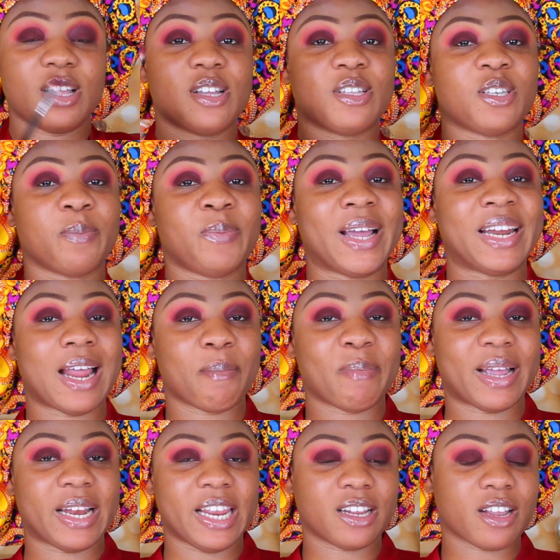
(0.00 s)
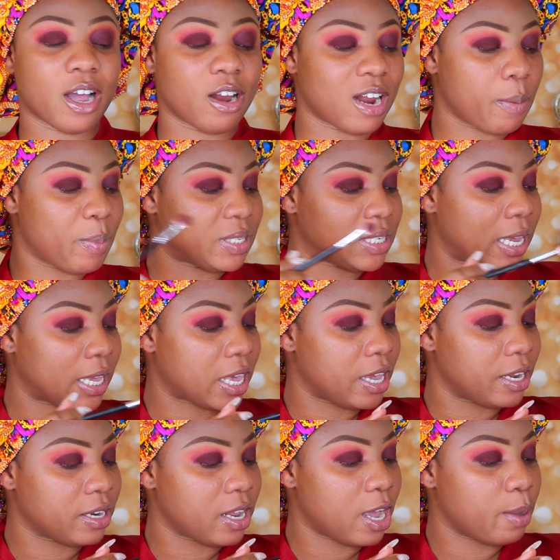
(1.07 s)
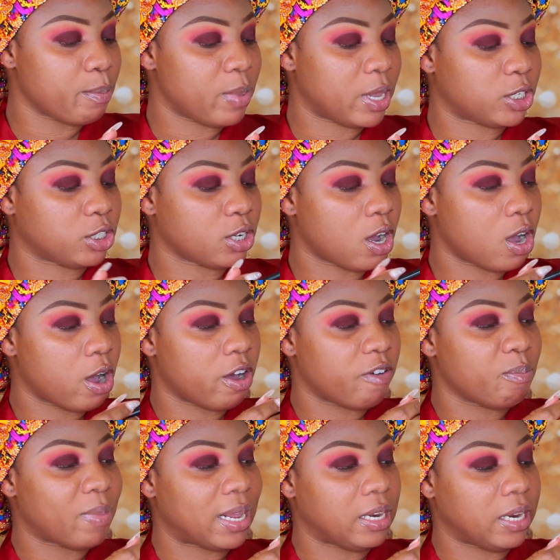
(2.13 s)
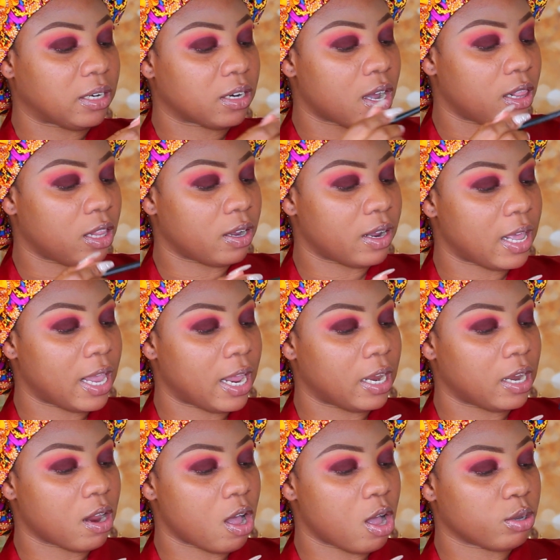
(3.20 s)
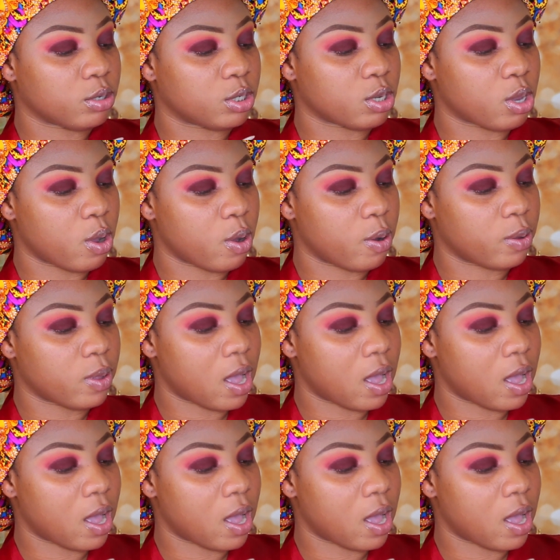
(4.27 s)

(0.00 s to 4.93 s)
To blend out my lid color, I'll be taking a mixture of my lid color and also